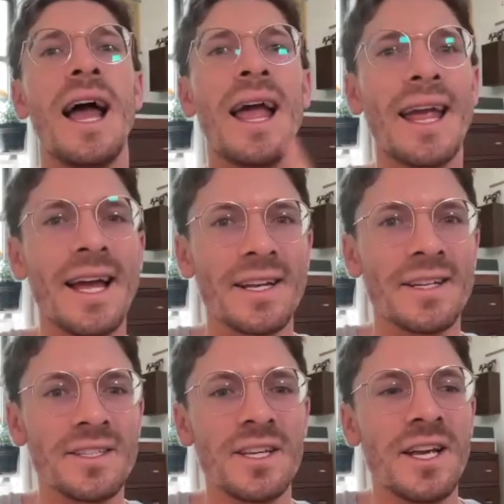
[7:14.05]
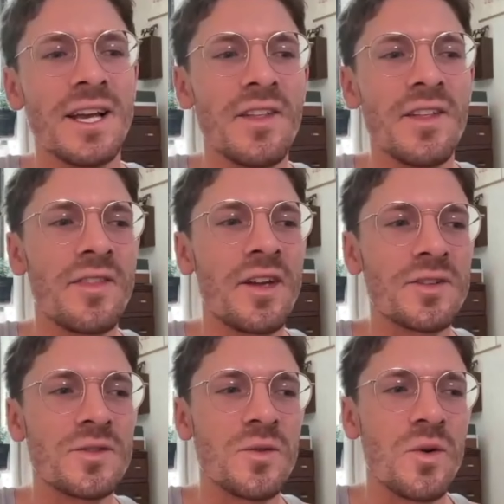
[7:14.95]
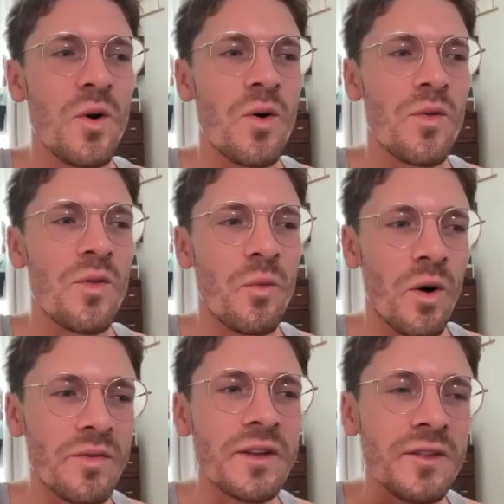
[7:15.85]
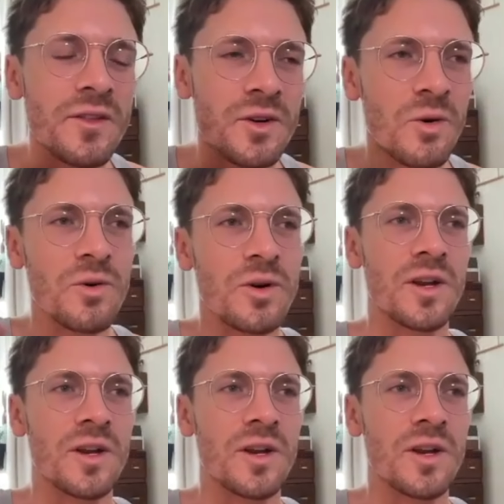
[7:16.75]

And there's the one thing that the court